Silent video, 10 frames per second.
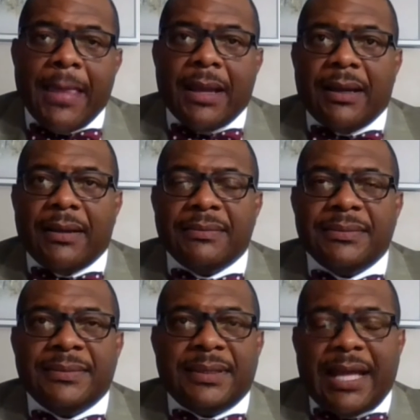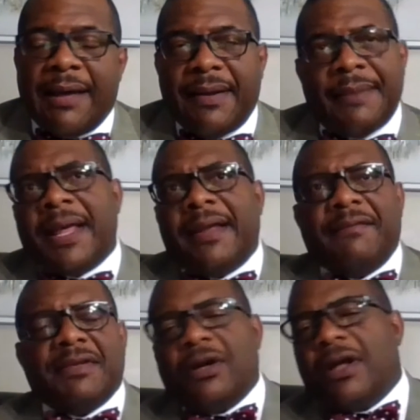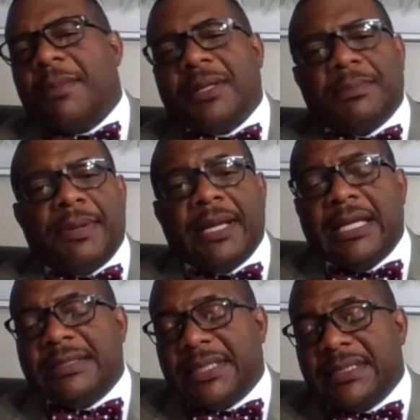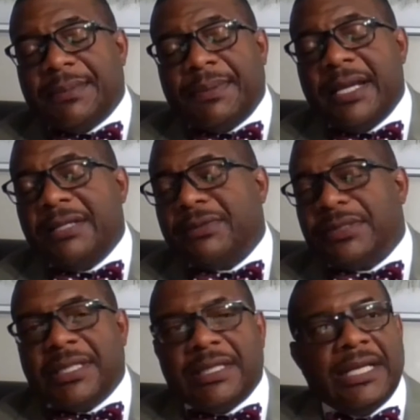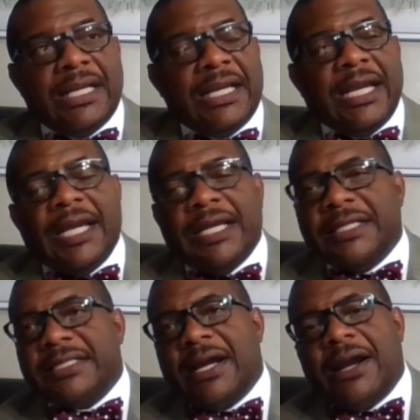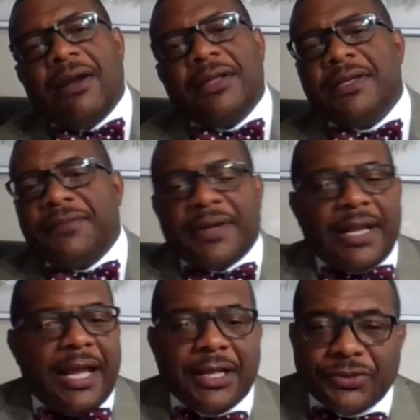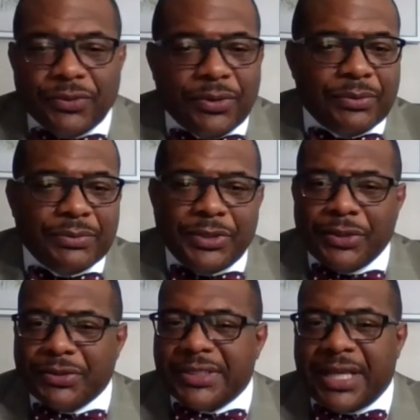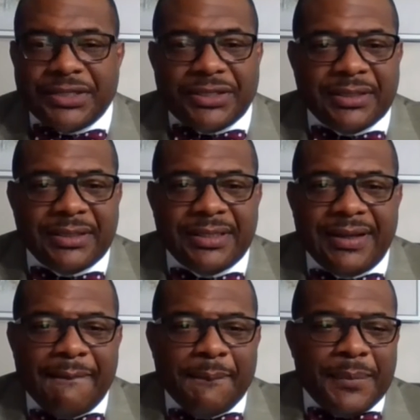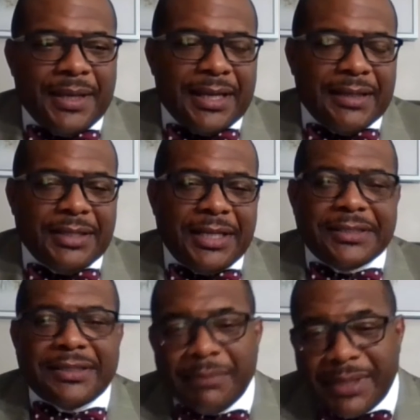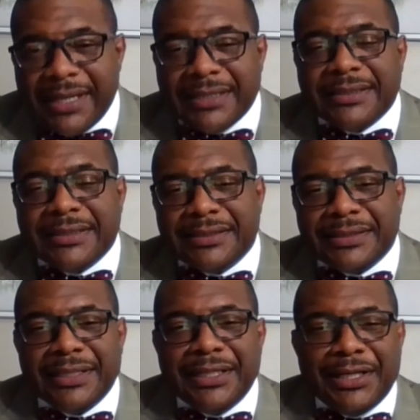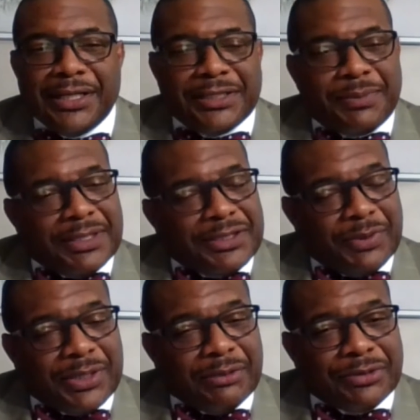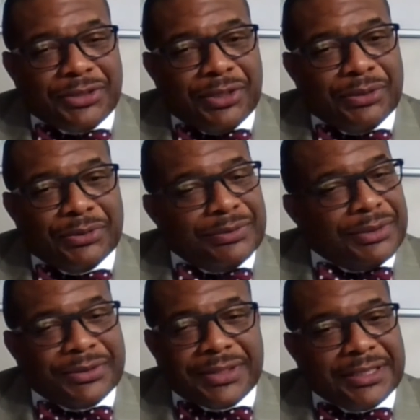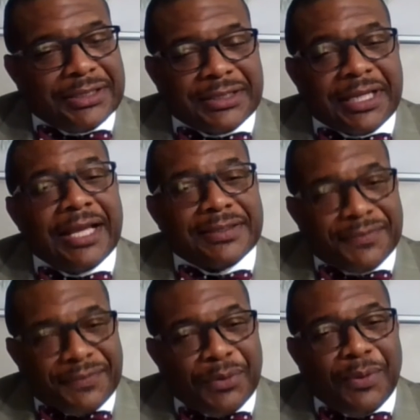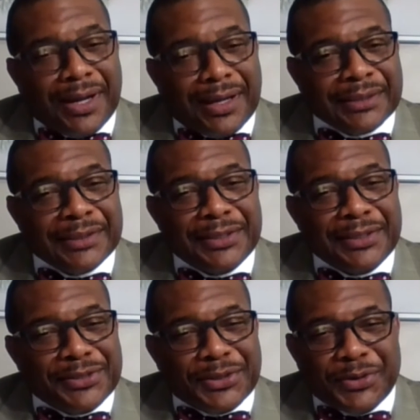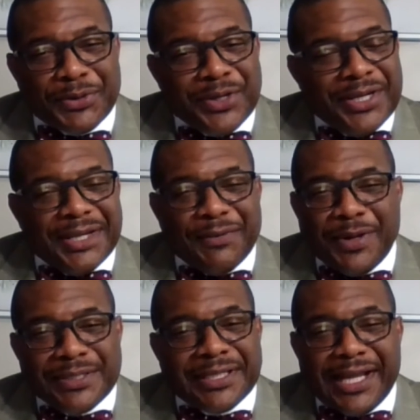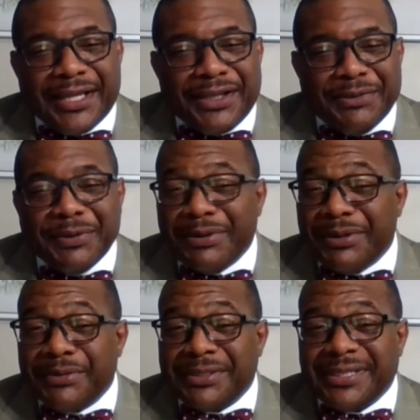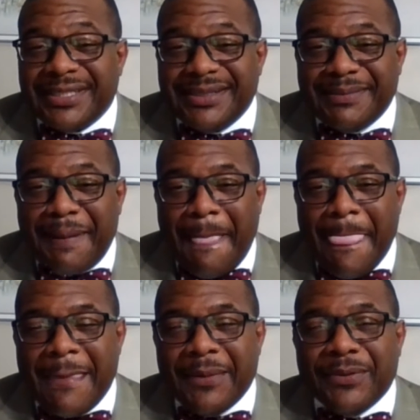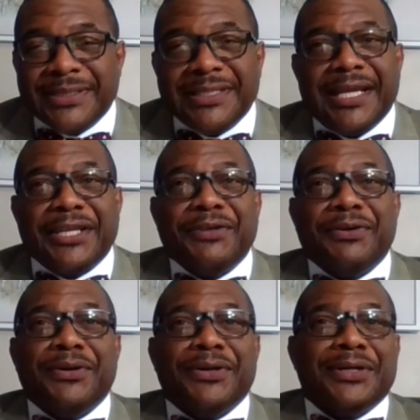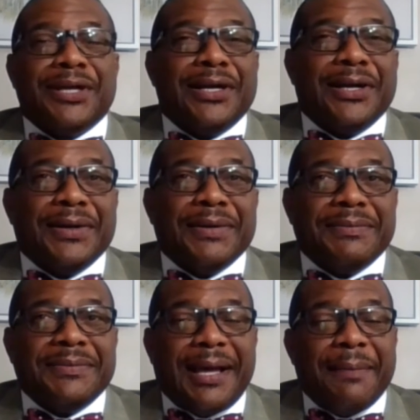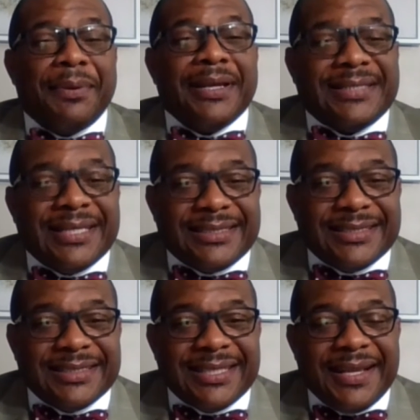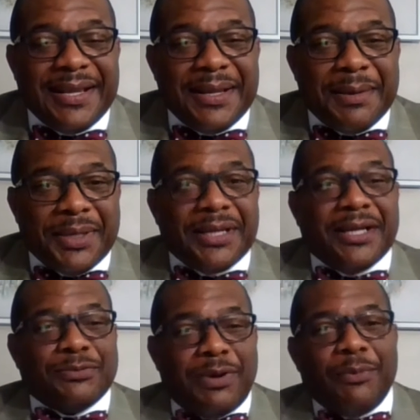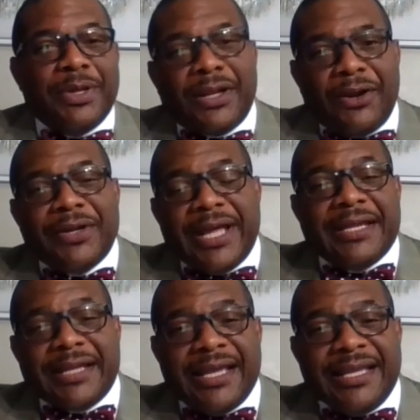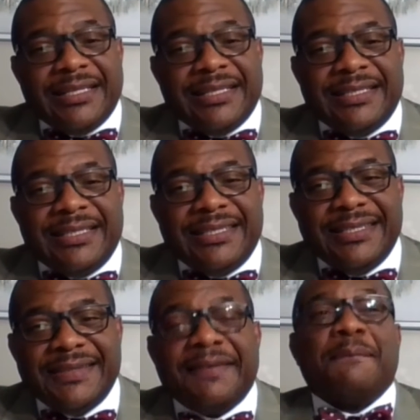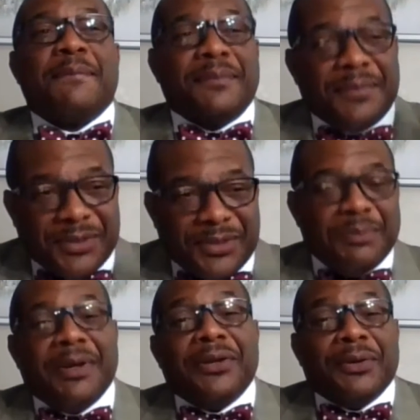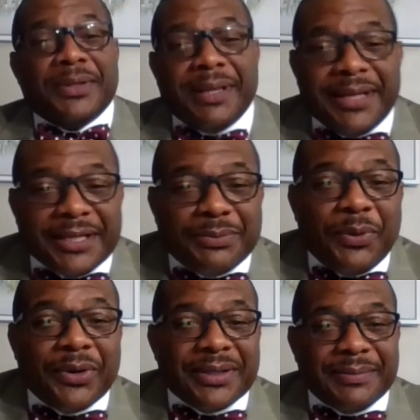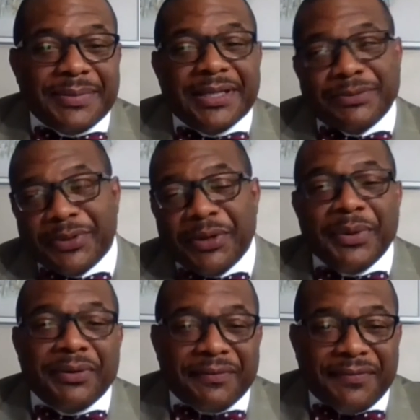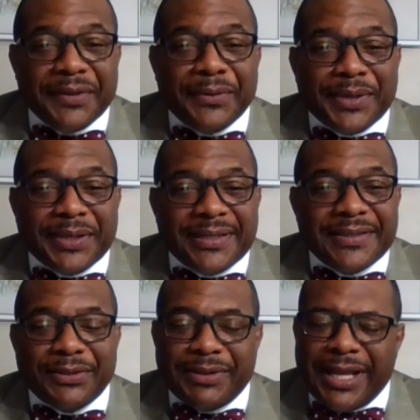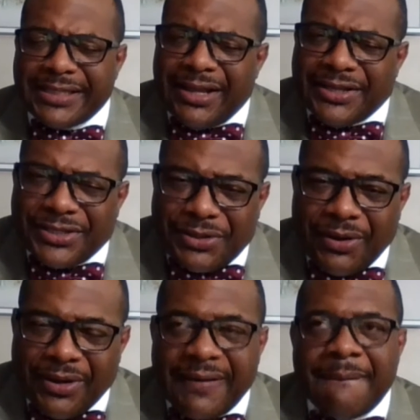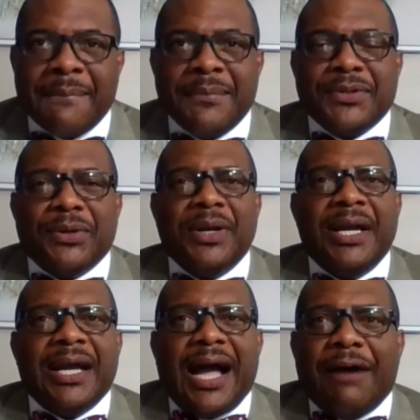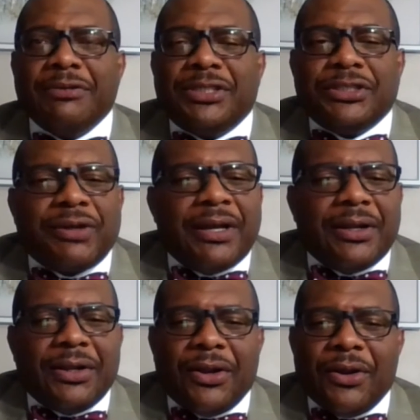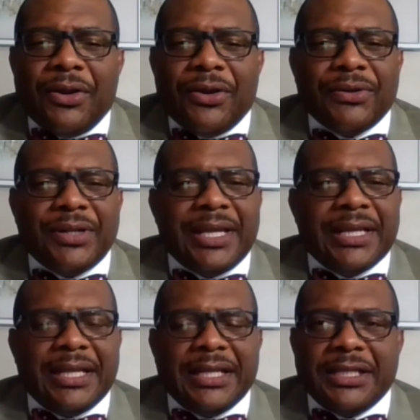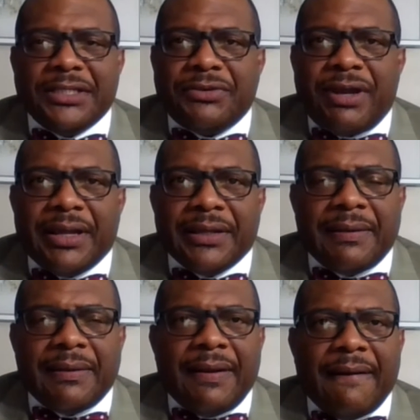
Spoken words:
I'm not even talking about the plays because the plays was an entirely different classroom, you know, session. And in some cases, especially with Coach Joe, those sessions lasted for a while. So it wasn't like you were going to go to sleep. It wasn't like you're going to not pay attention, because what we learned that night, you better know it that next morning, because we're going to be on the field with it. So that's how it started. So I was just trying to learn and just try to